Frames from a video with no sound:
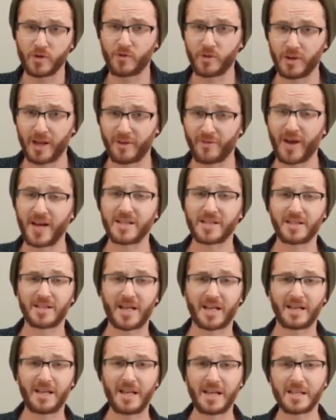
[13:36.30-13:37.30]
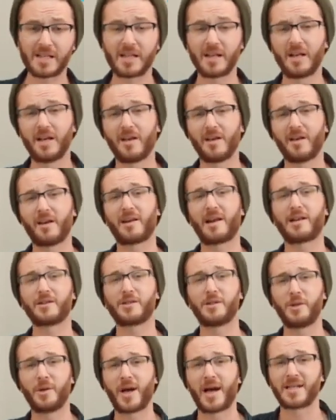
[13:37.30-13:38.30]
useful advice and techniques, and I'll
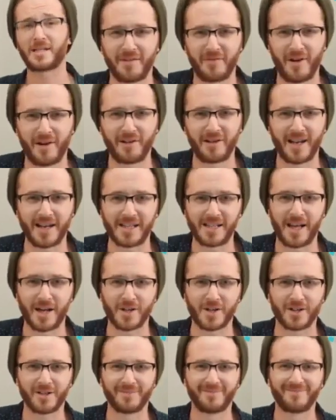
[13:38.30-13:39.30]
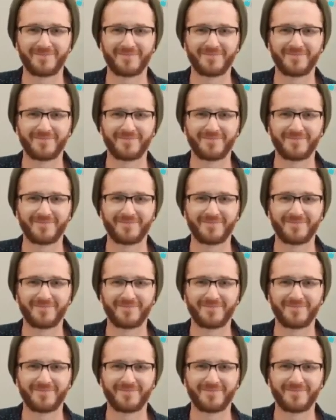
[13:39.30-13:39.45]
see you guys in the very next lecture.